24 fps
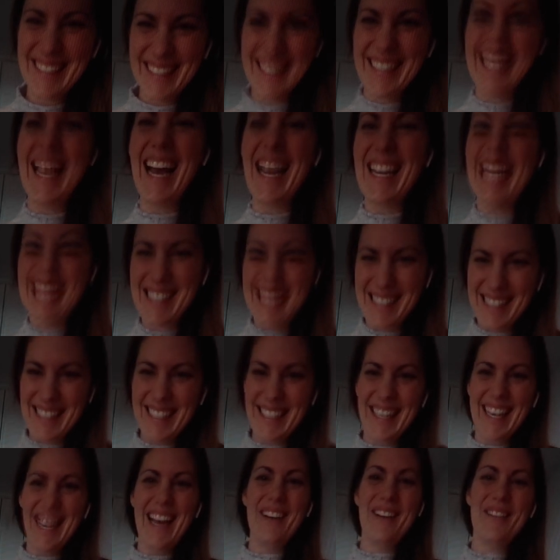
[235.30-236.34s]
Yes.
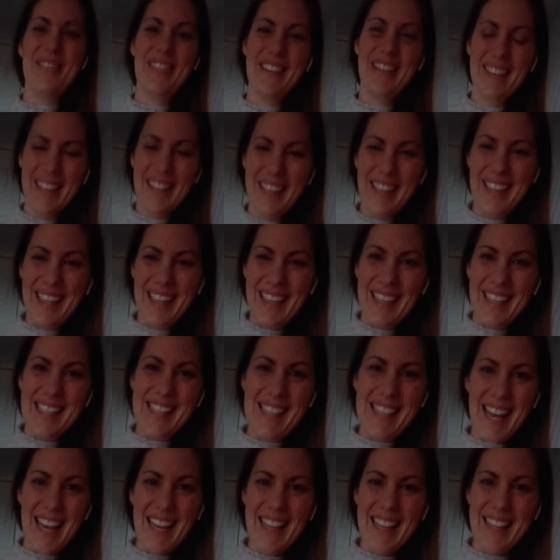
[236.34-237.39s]
Yep.
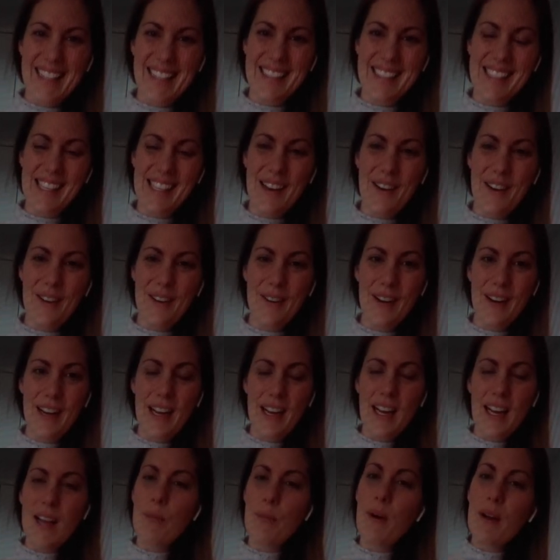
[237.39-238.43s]
Exactly. So
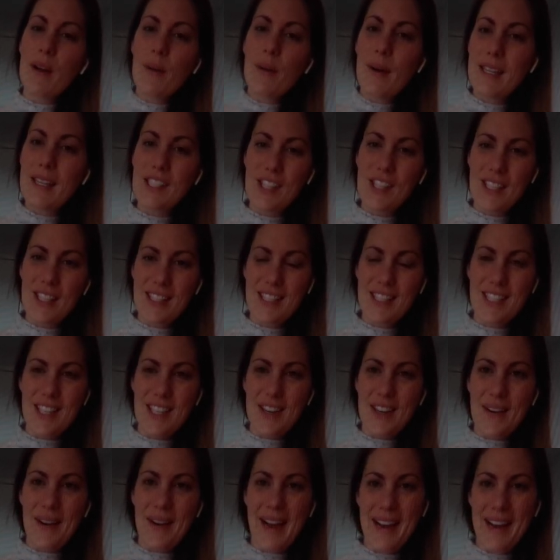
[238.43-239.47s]
what questions
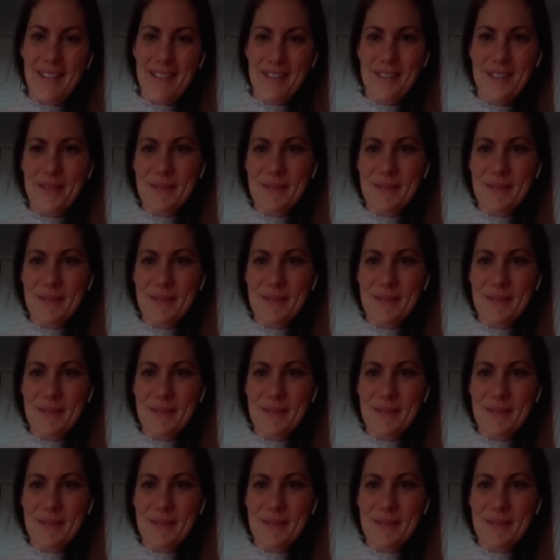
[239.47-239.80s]
do you have?